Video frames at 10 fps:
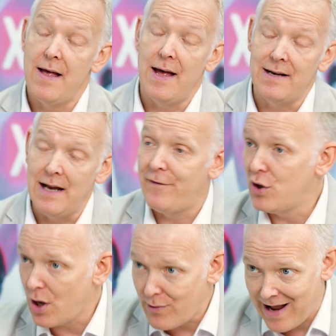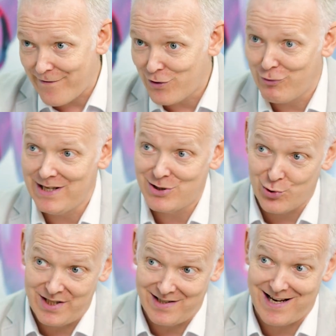And if you don't have the
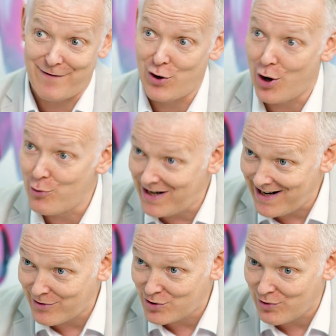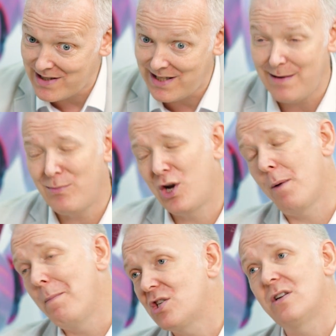resources to have your own in-house red team,
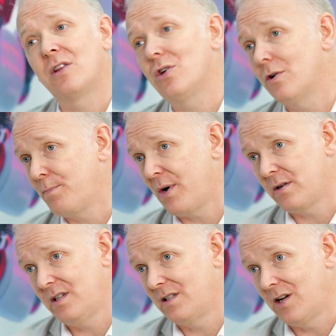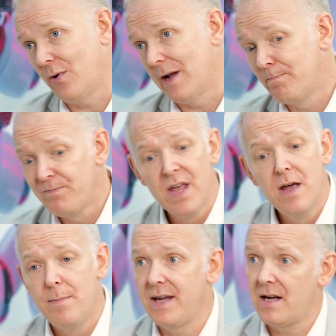commission a third party to do it
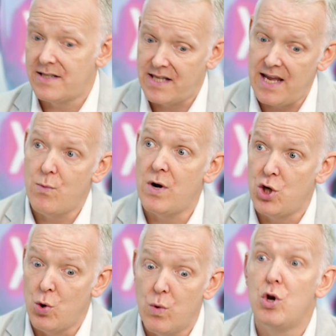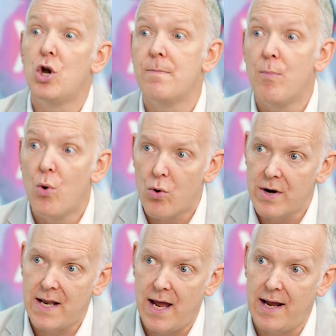because they you will learn more
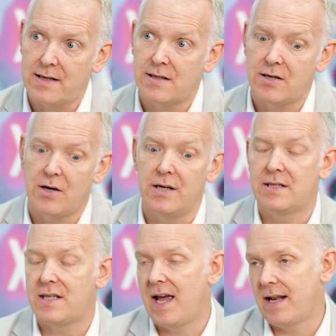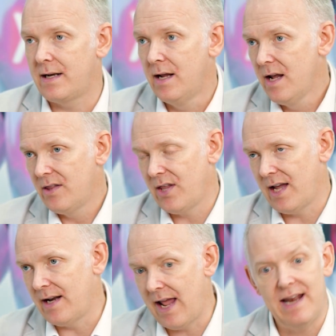in that exercise than
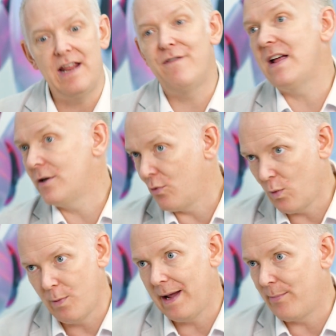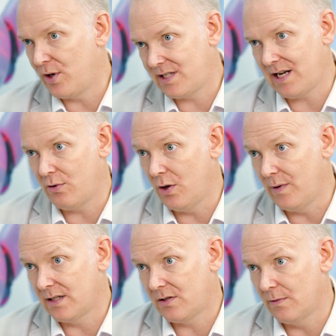than any vendor will be able to tell you
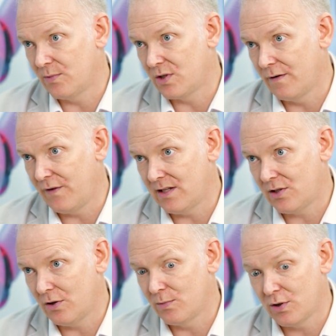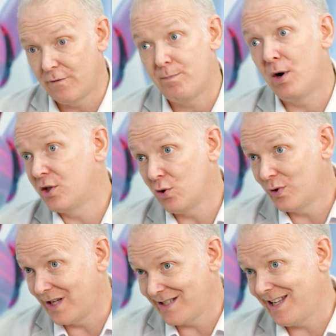in terms of in terms of my
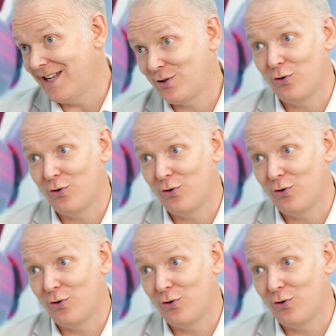tool does this